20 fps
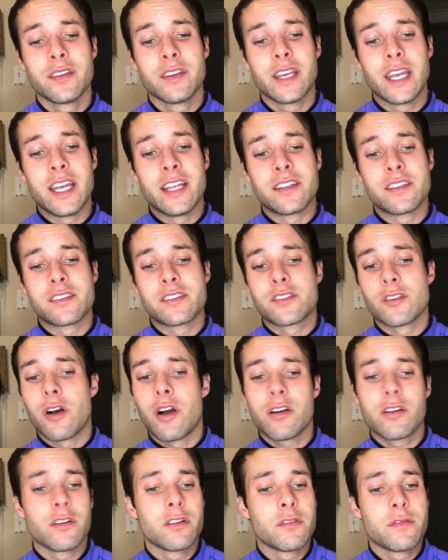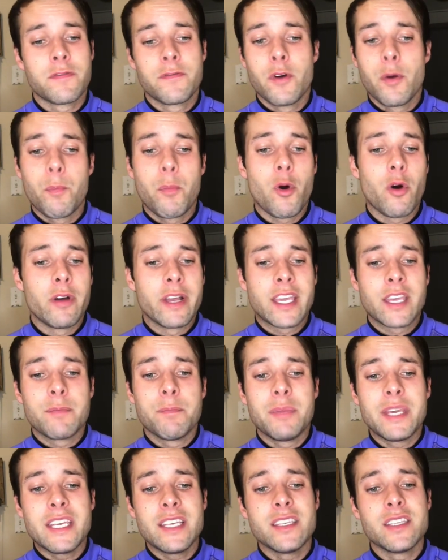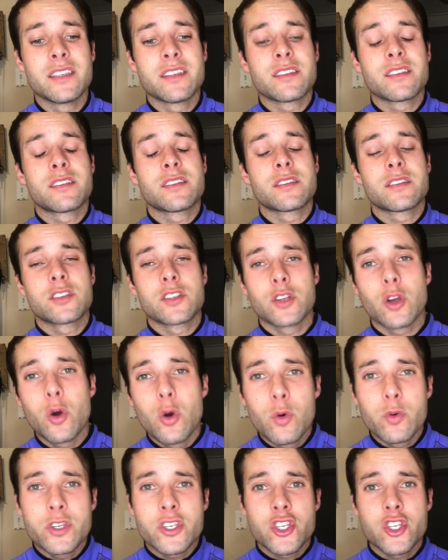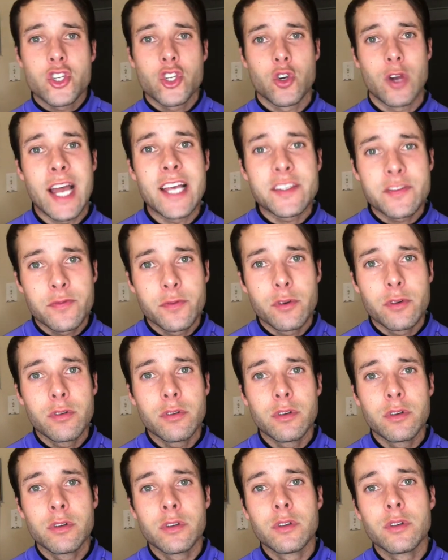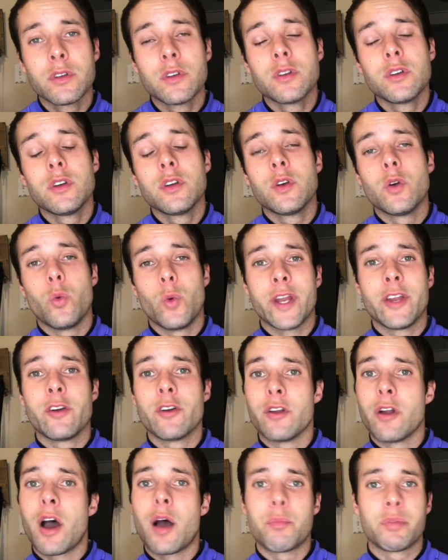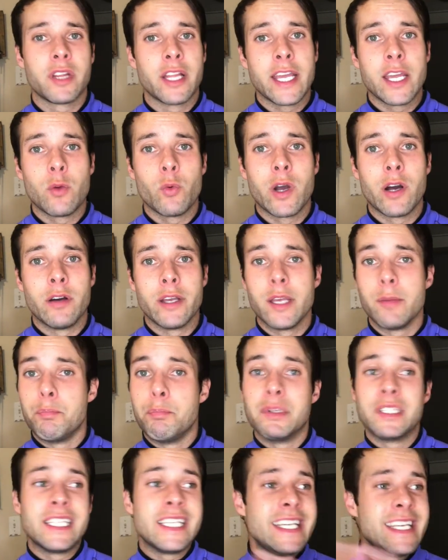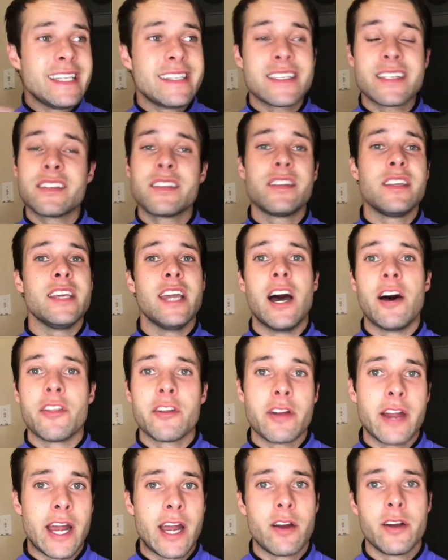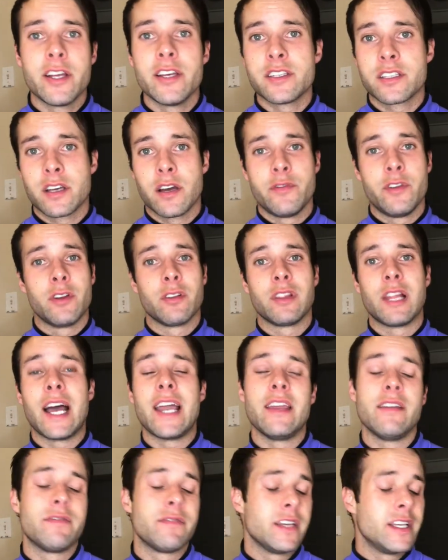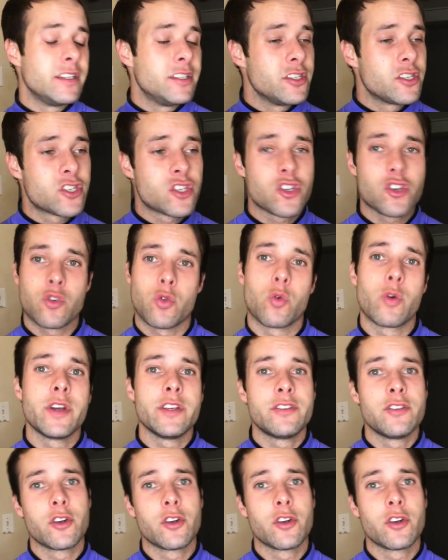And soccer, football, it can be so stressful when you're not playing well. It bleeds into the other areas of your life, it destroys your